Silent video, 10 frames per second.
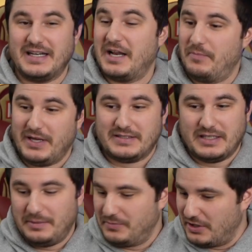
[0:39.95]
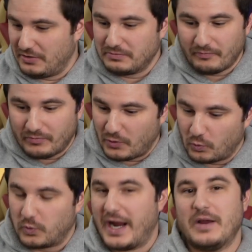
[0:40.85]
And it picks up, you know,
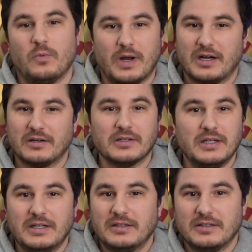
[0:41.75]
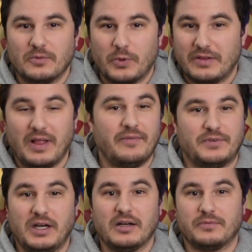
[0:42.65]
right where we
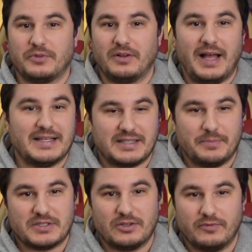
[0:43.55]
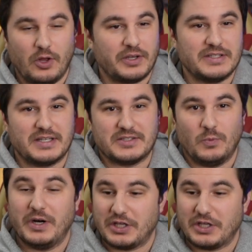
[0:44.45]
left off with the last episode of Loki season one.